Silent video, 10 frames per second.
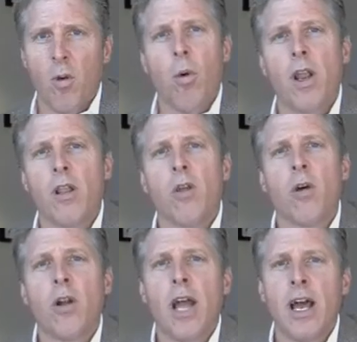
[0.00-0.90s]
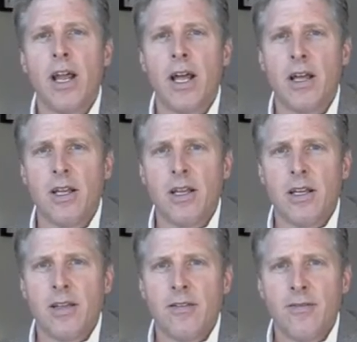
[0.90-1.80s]
want to learn how to
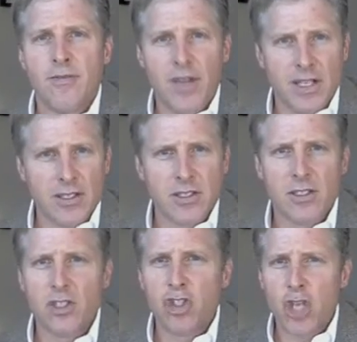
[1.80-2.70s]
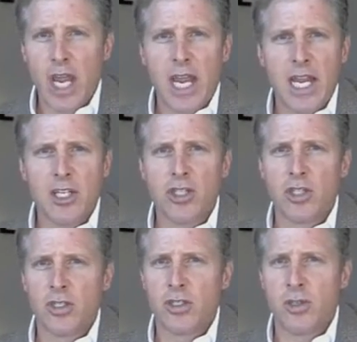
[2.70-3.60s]
fix,
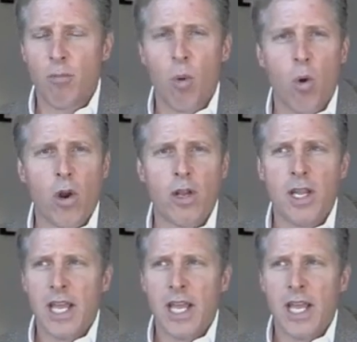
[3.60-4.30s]
change, support,